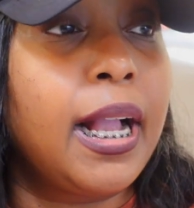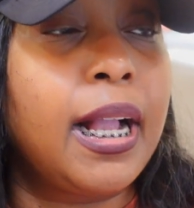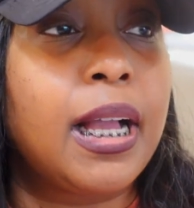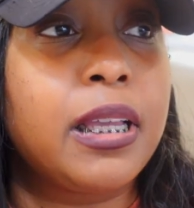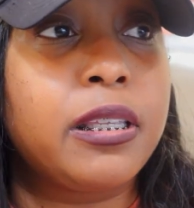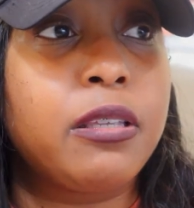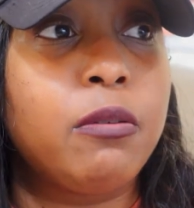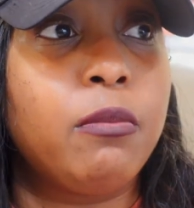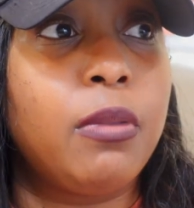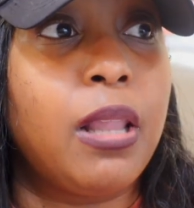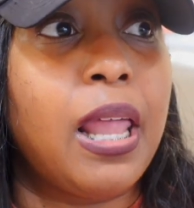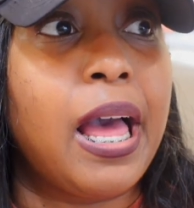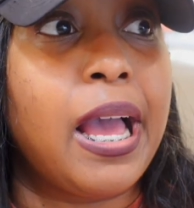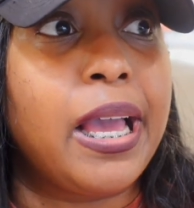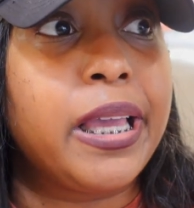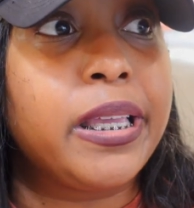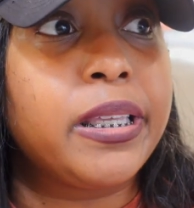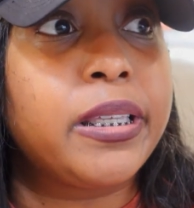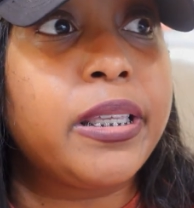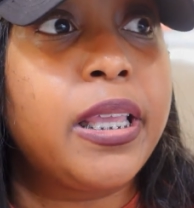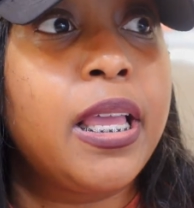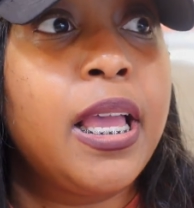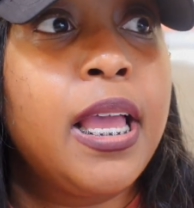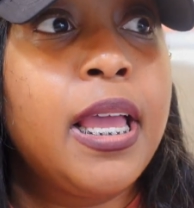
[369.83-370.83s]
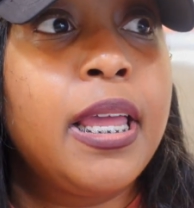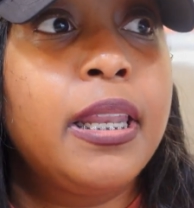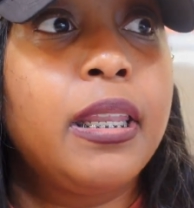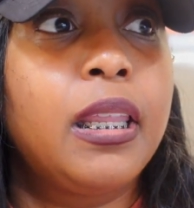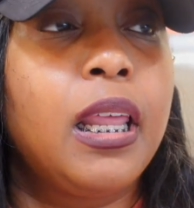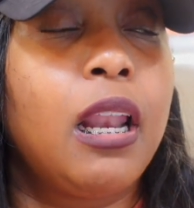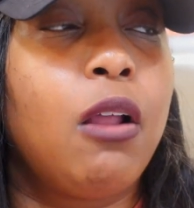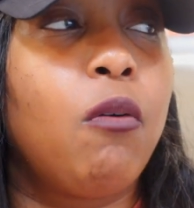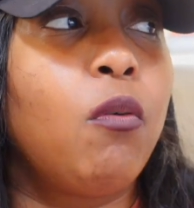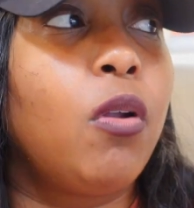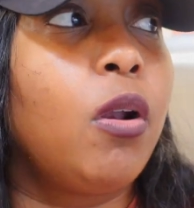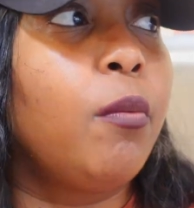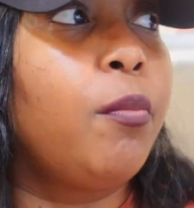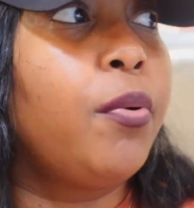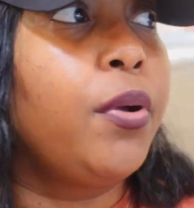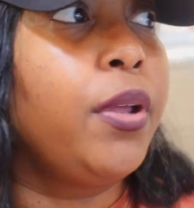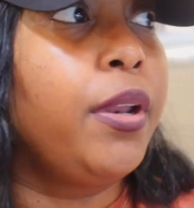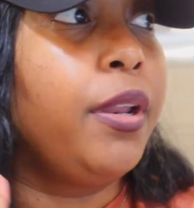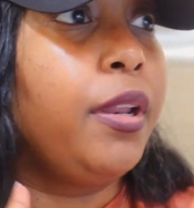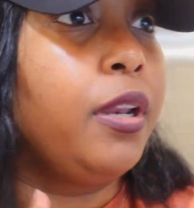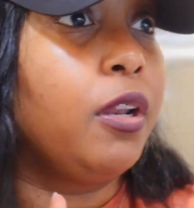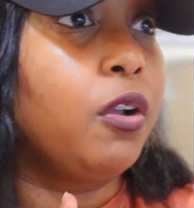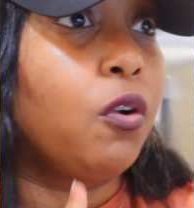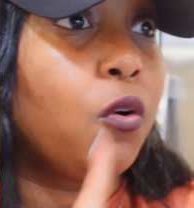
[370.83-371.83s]
I got some lights that I want to put
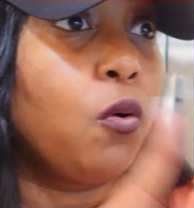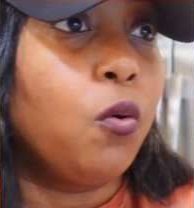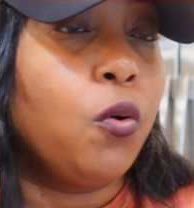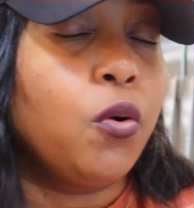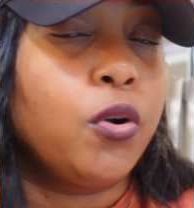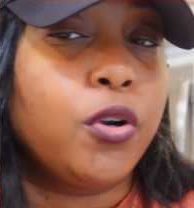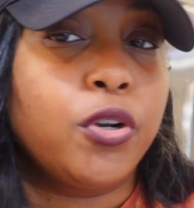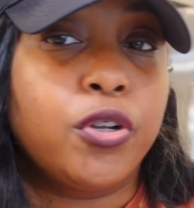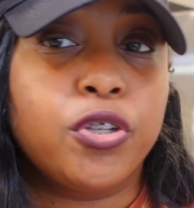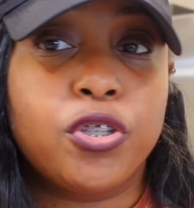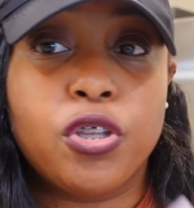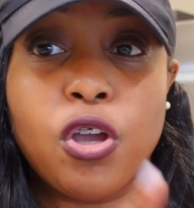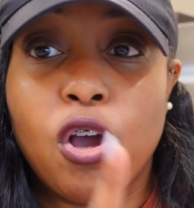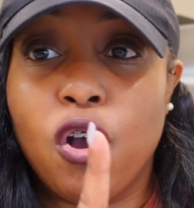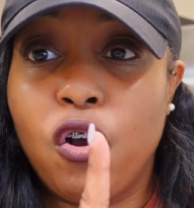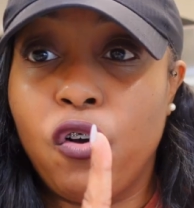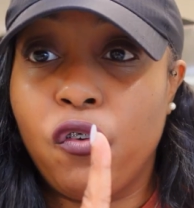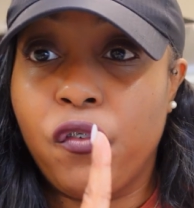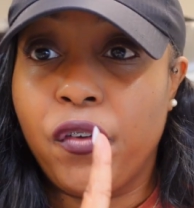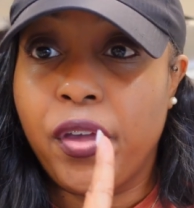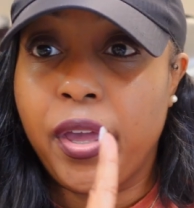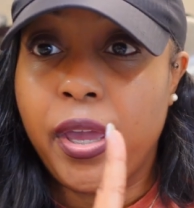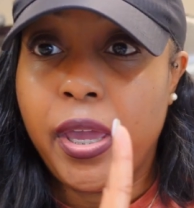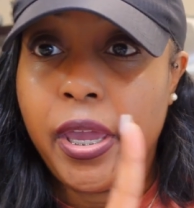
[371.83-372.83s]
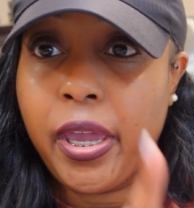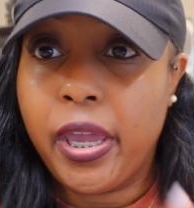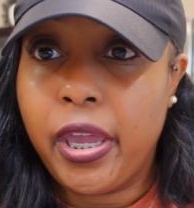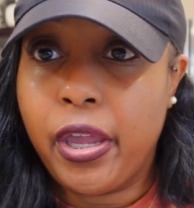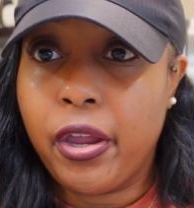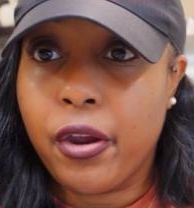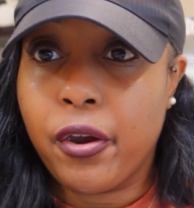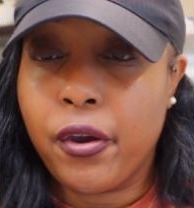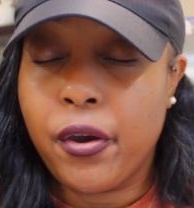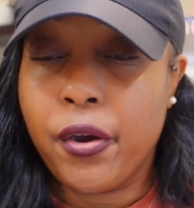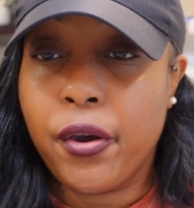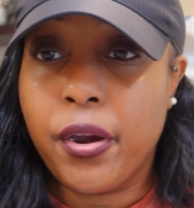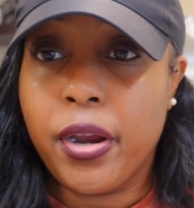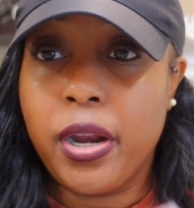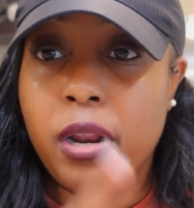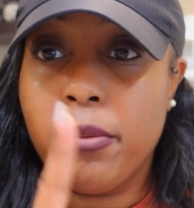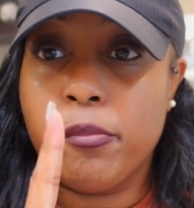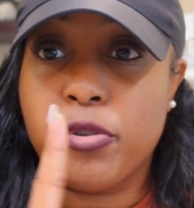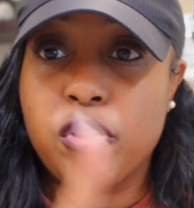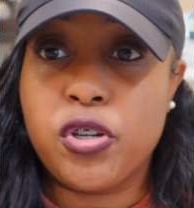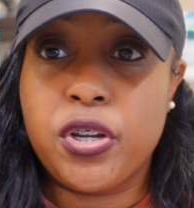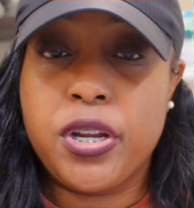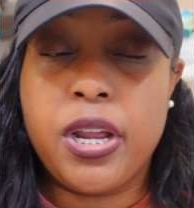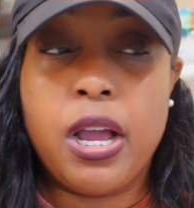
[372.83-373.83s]
in the corners over here, and
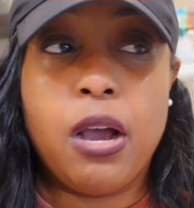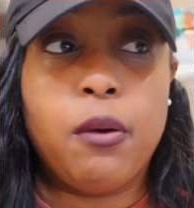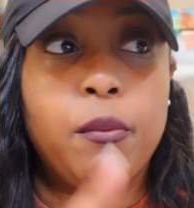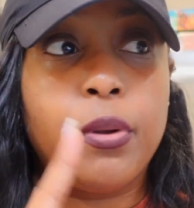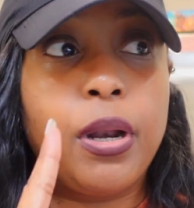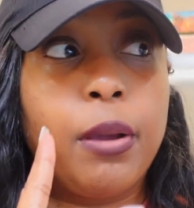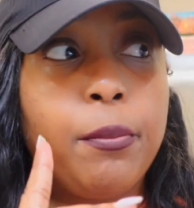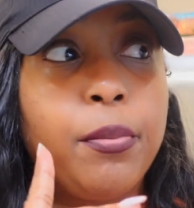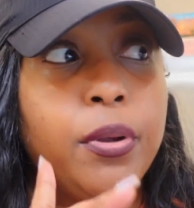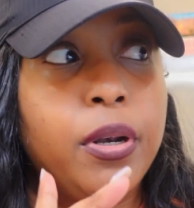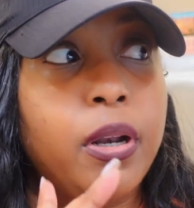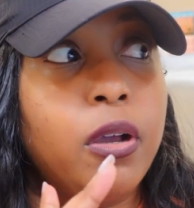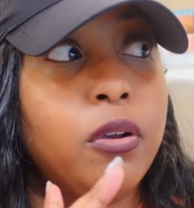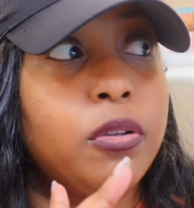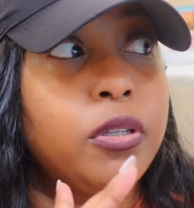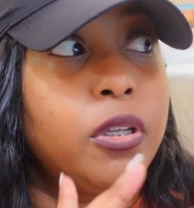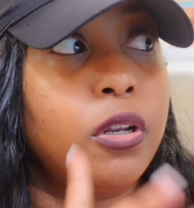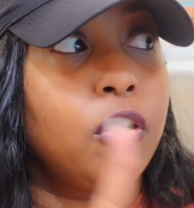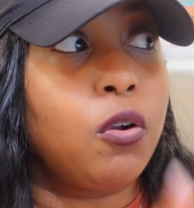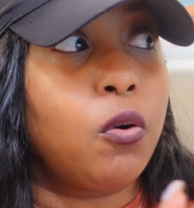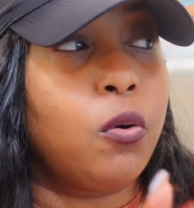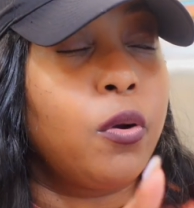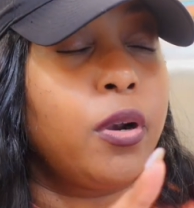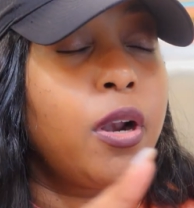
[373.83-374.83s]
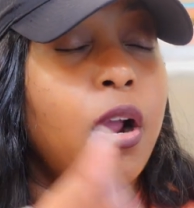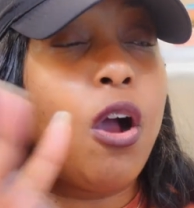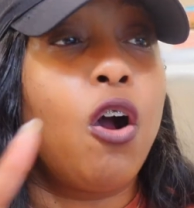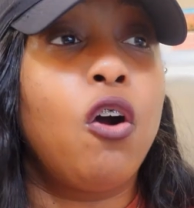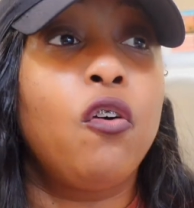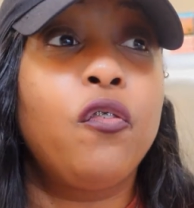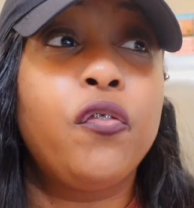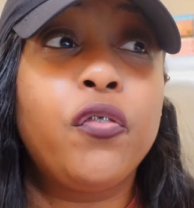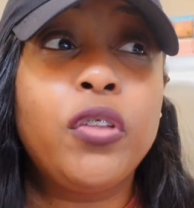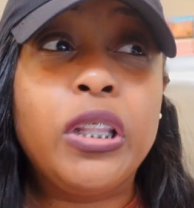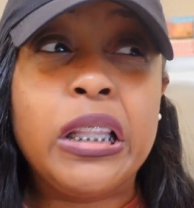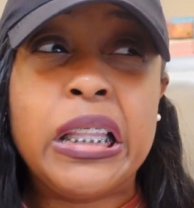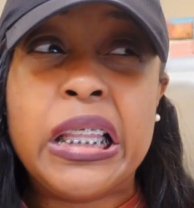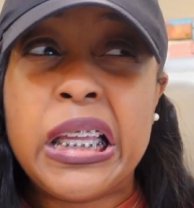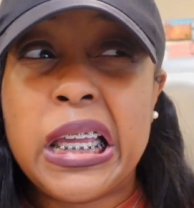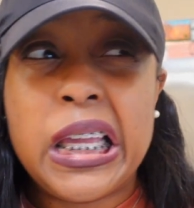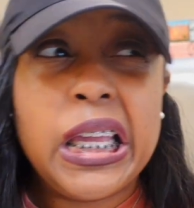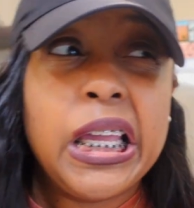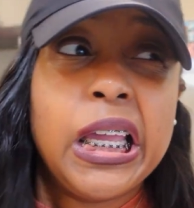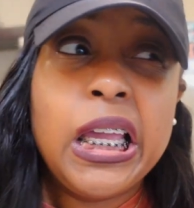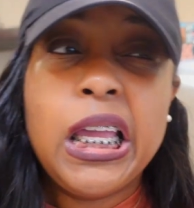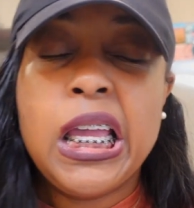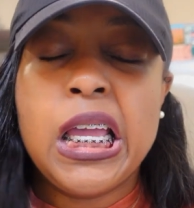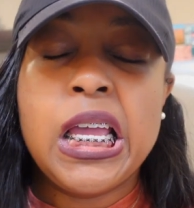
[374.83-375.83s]
I'm sure y'all, when I put those in the corner,
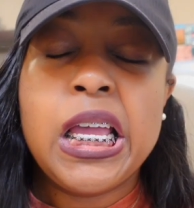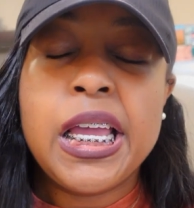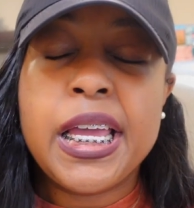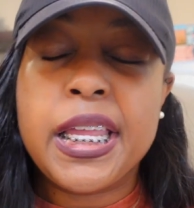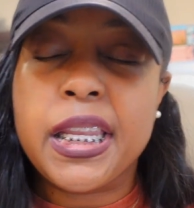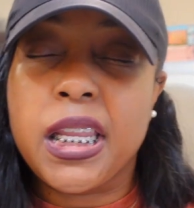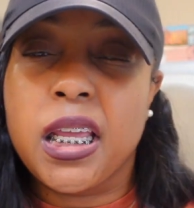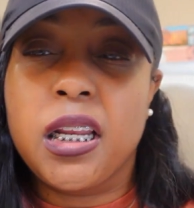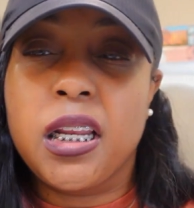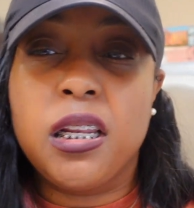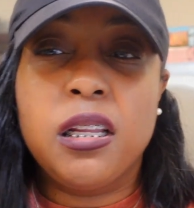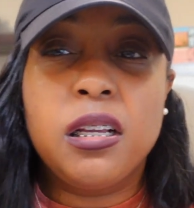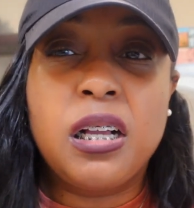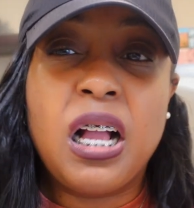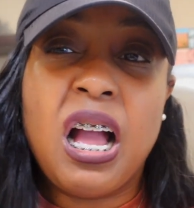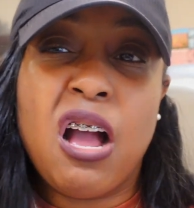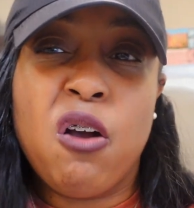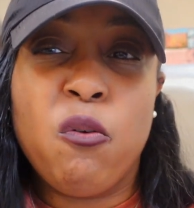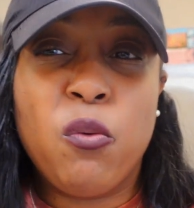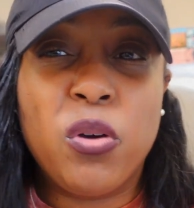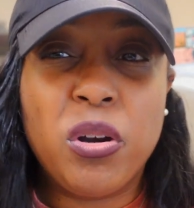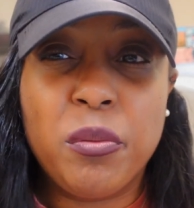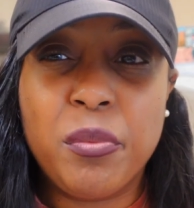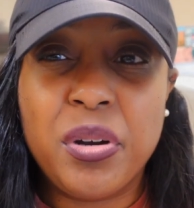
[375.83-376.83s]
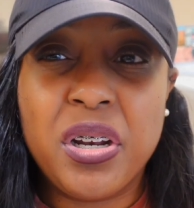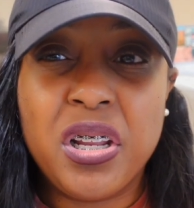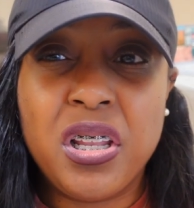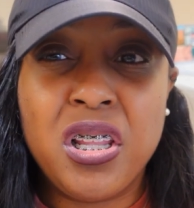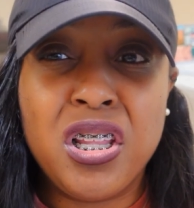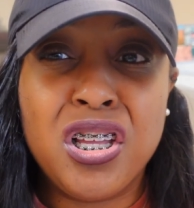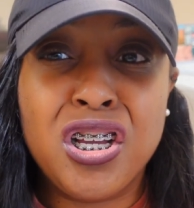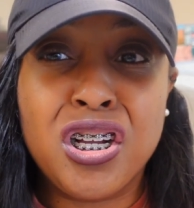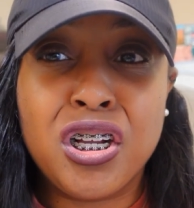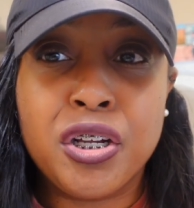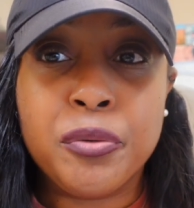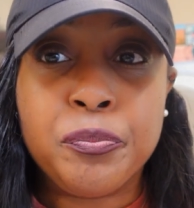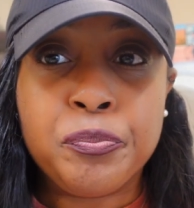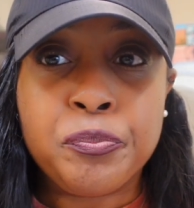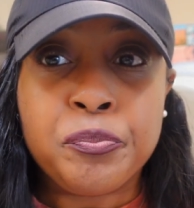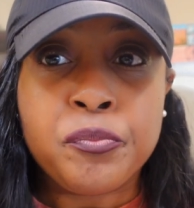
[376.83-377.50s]
hopefully they look how I want them to look